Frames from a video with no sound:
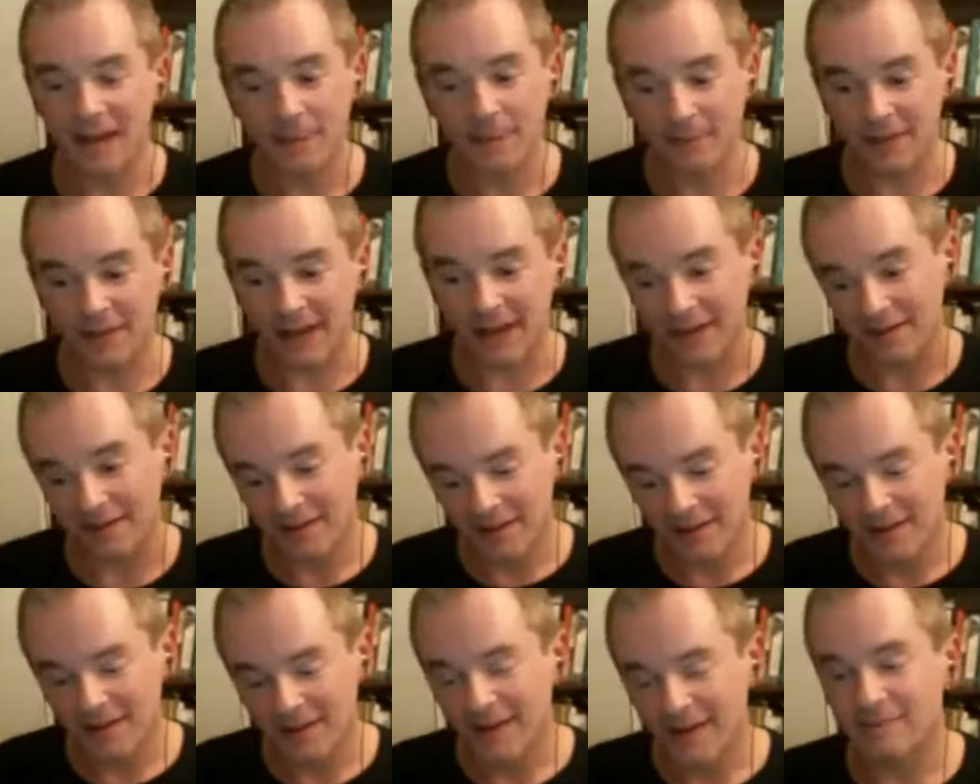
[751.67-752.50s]
that,
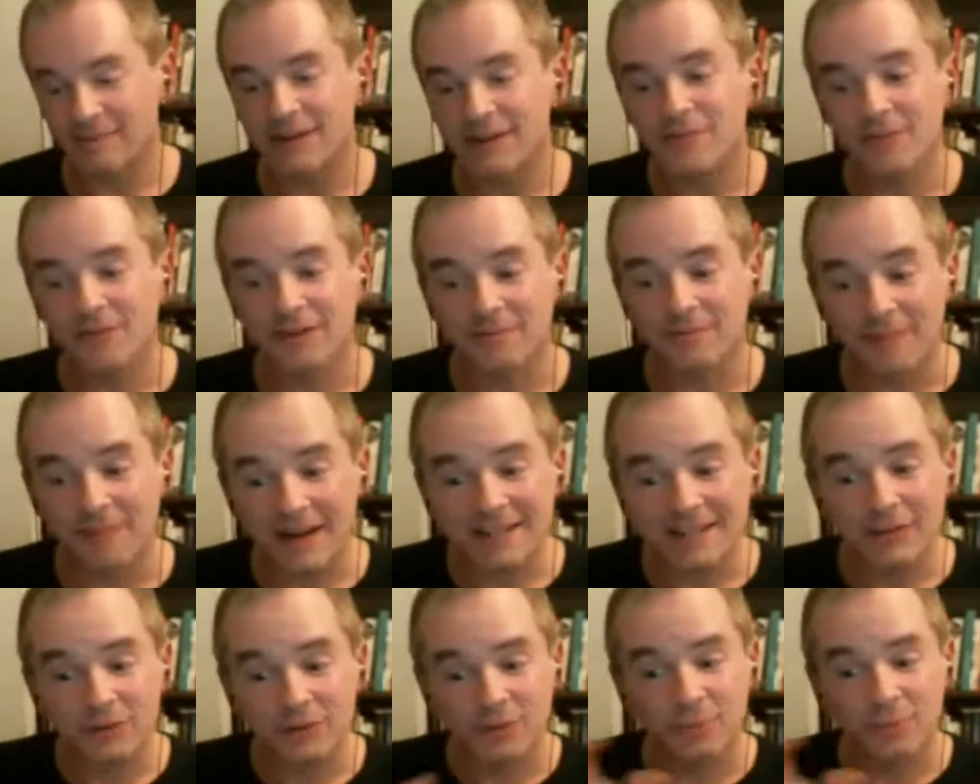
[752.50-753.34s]
I mean, if you combine
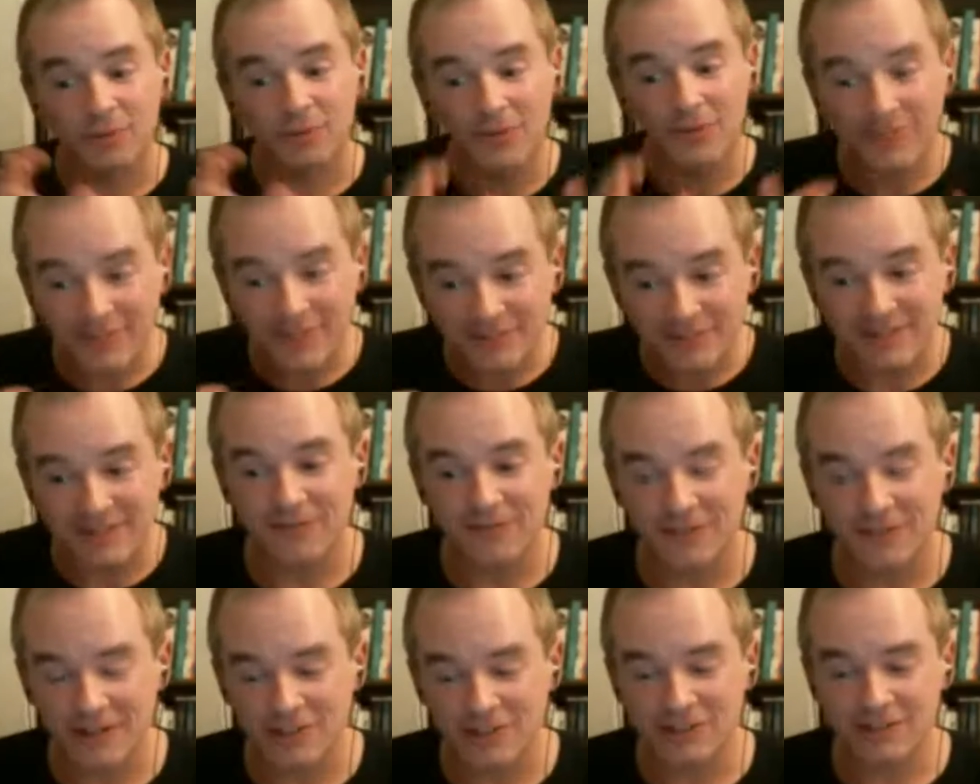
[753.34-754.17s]
that with the previous
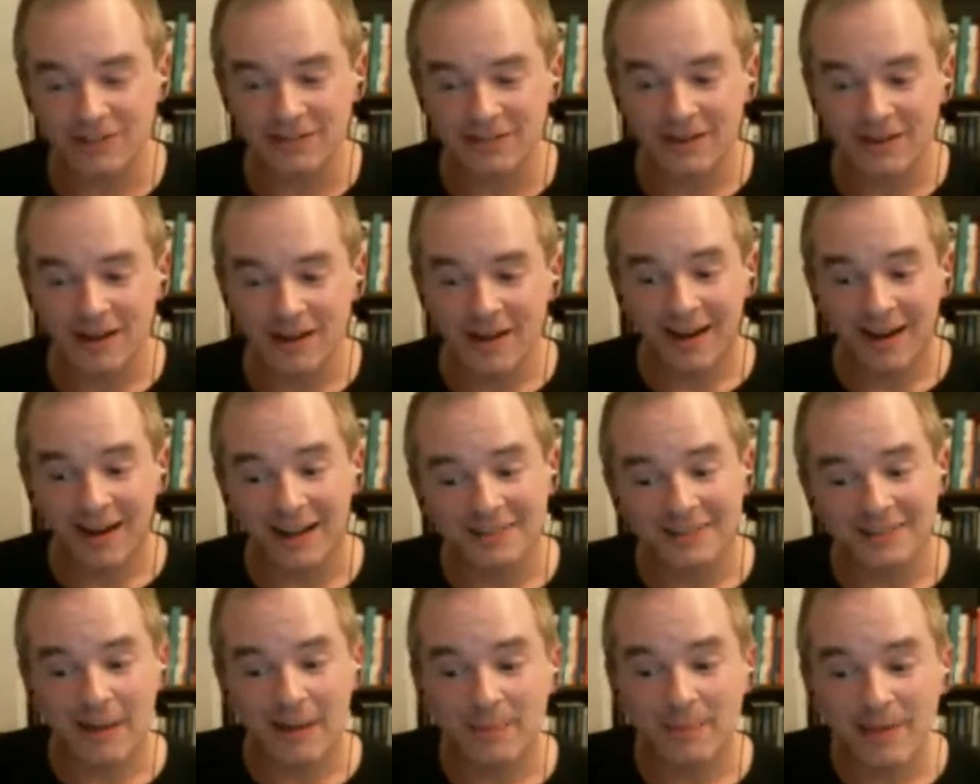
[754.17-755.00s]
definition, on
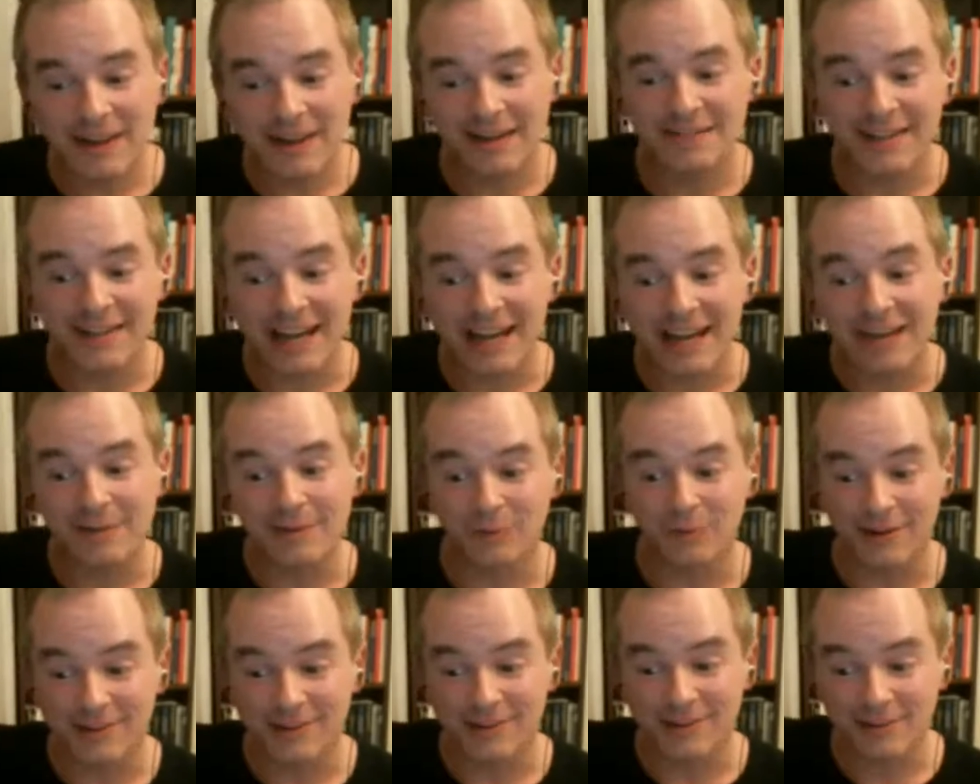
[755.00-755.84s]
top of that, it's got to be
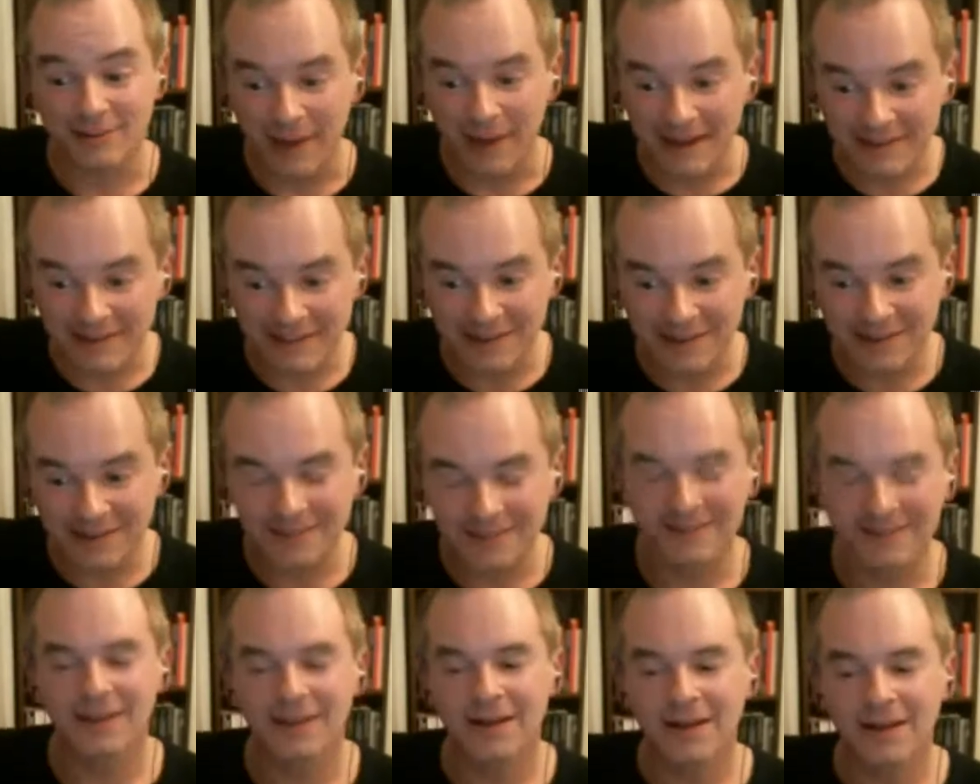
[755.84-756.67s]
respected.
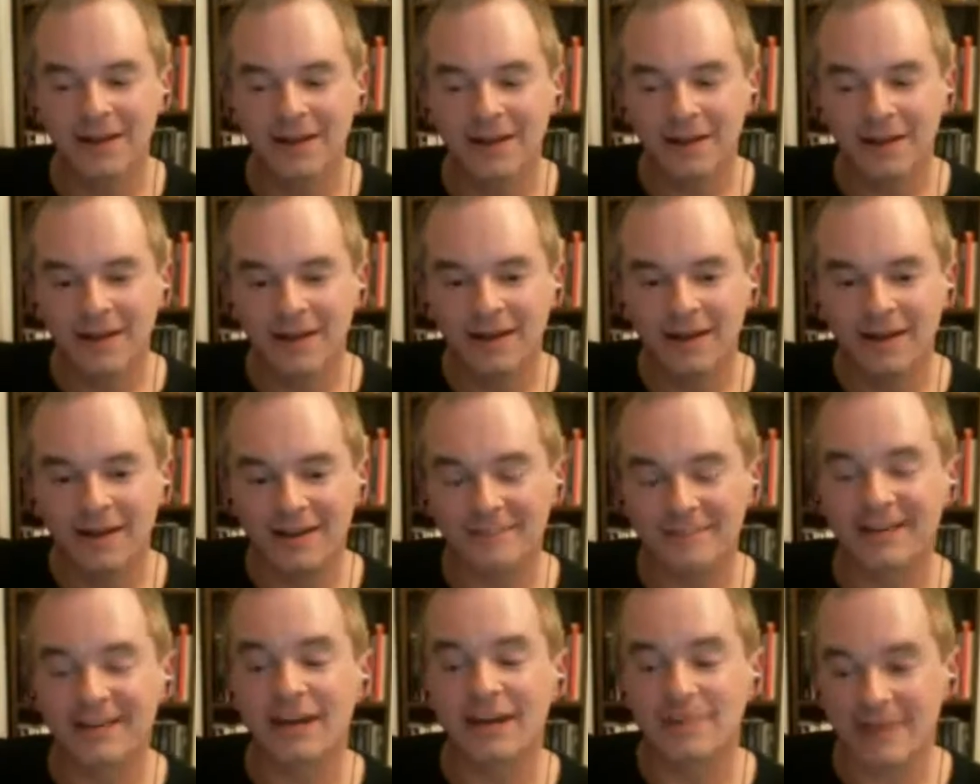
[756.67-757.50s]

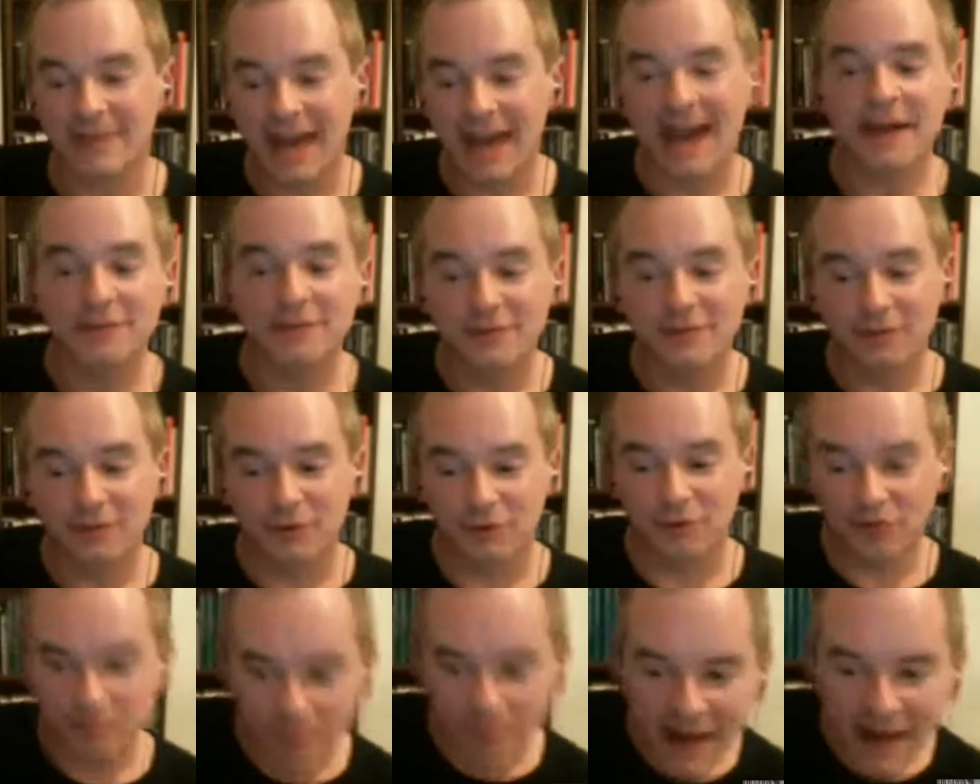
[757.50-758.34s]
It's got to be actively
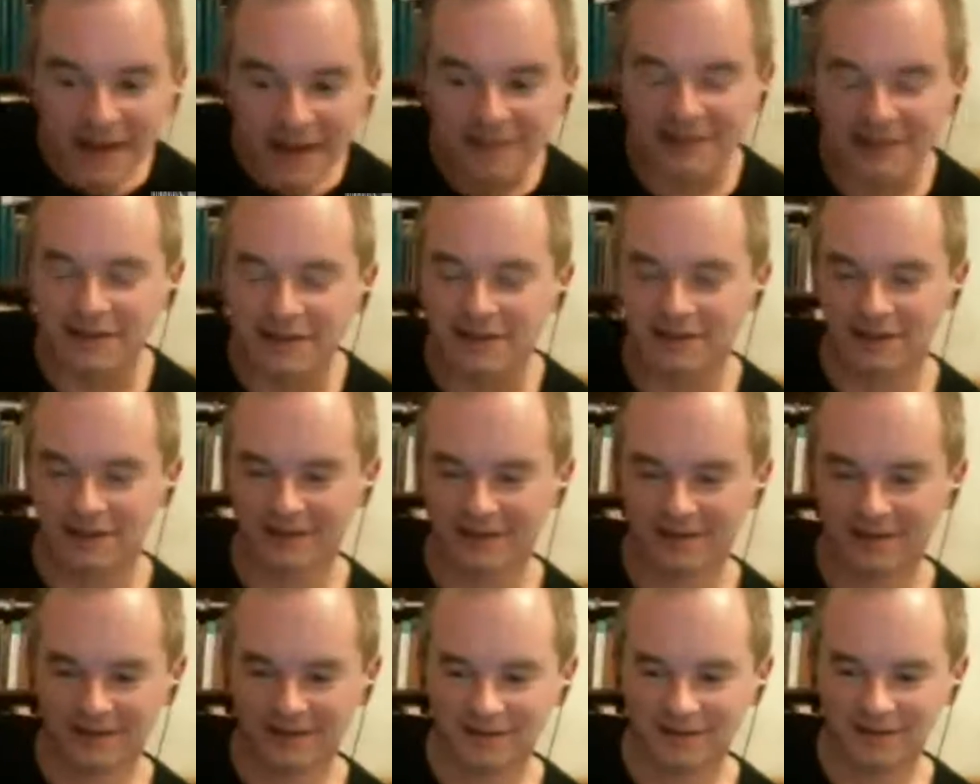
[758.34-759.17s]
respected
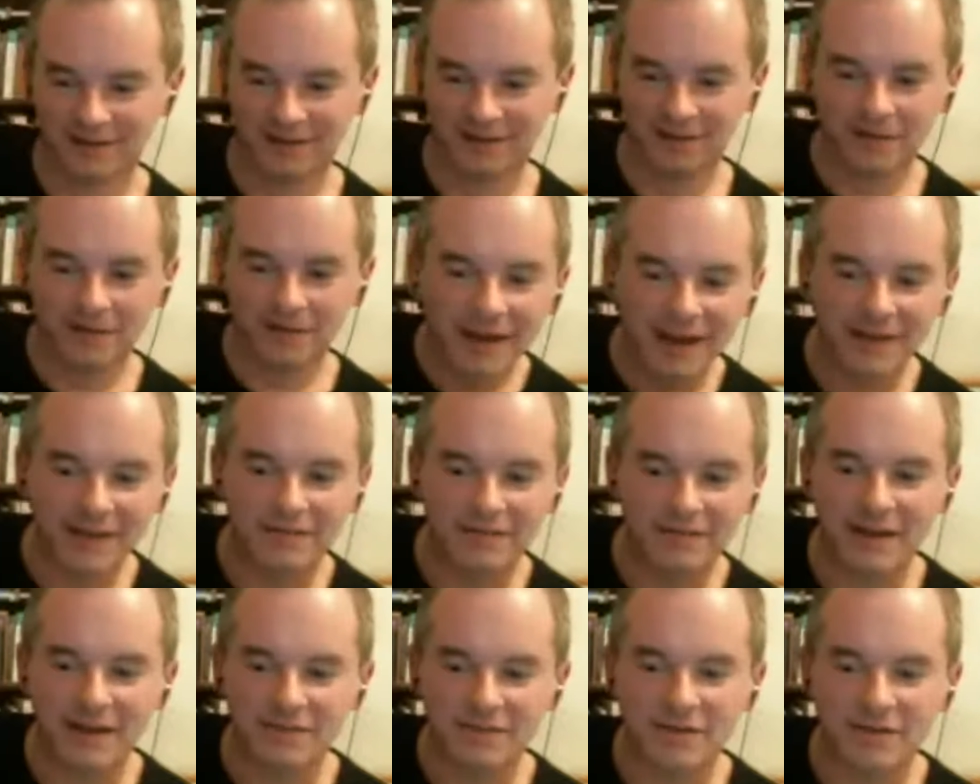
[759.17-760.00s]

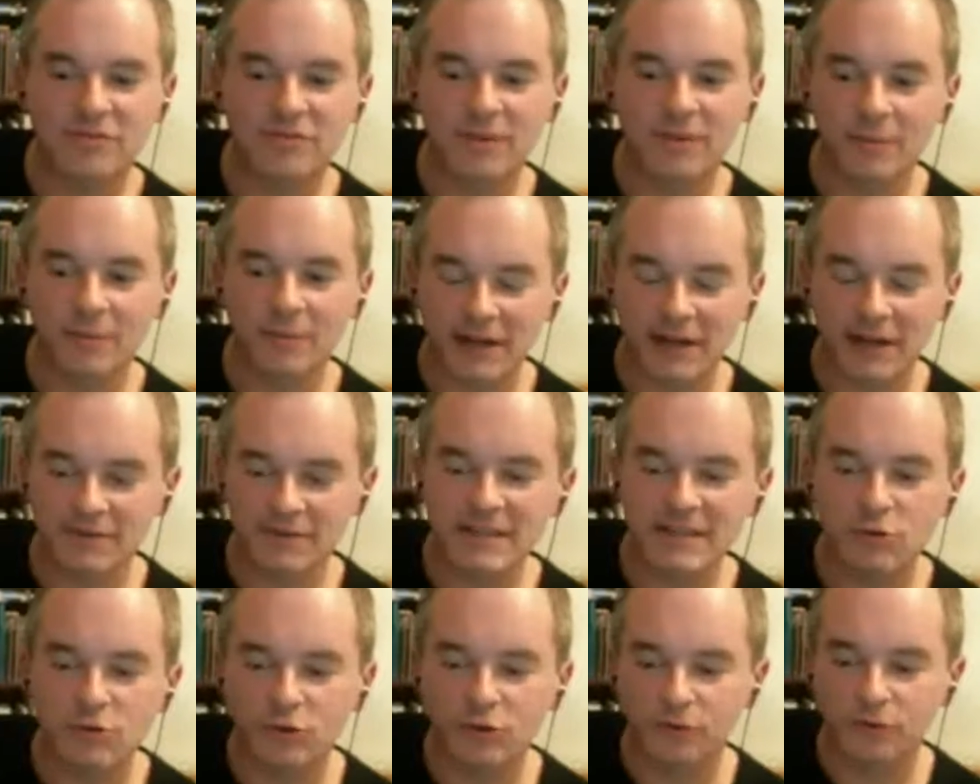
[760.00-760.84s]
as on some kind of
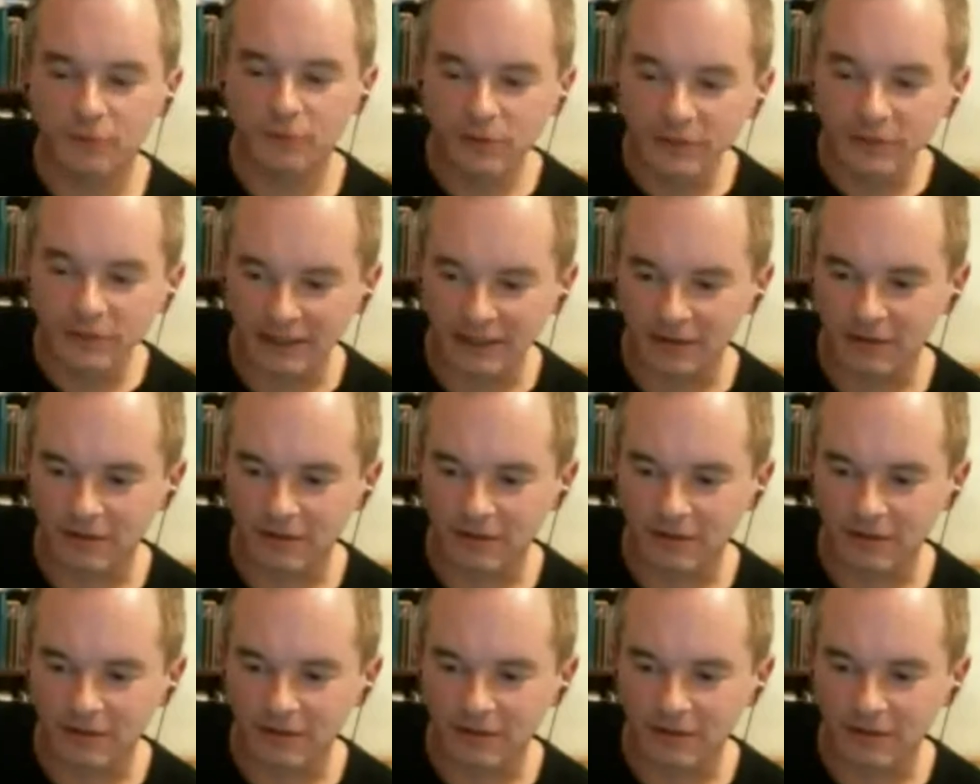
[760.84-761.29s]
equal footing